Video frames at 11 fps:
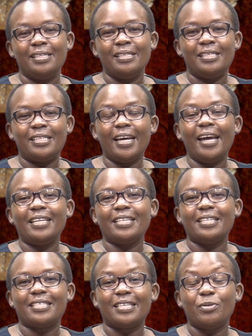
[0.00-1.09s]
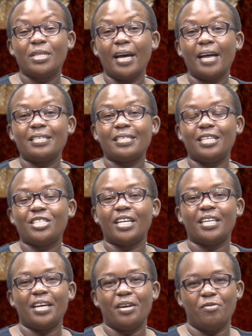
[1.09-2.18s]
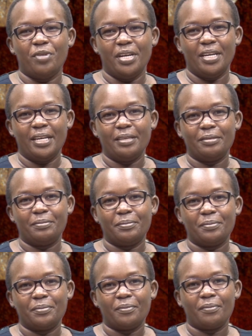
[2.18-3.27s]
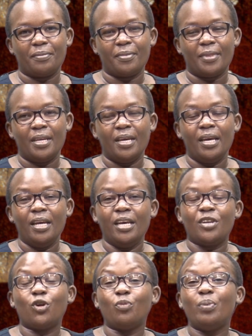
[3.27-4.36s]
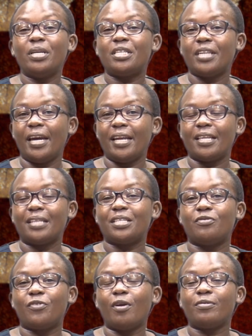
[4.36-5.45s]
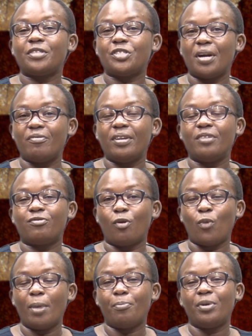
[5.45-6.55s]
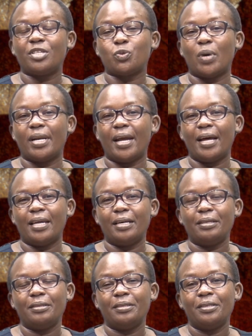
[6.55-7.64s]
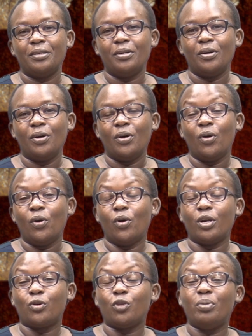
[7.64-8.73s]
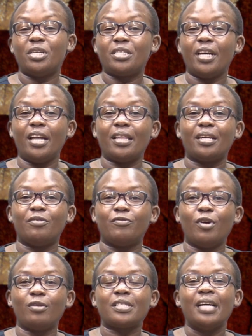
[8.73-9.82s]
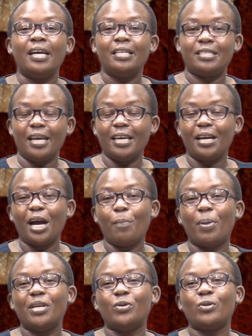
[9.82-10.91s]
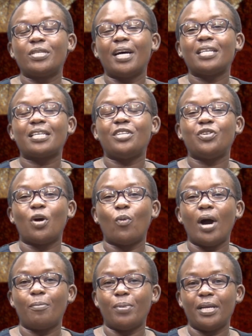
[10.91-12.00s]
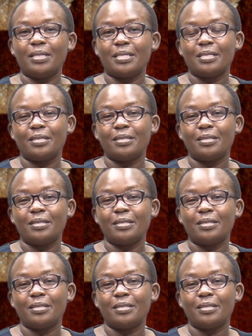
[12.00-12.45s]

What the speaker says: Change is with us each and every day. It could be change that involves traveling from one place to another, or it could be change that involves taking up a new task in your workplace.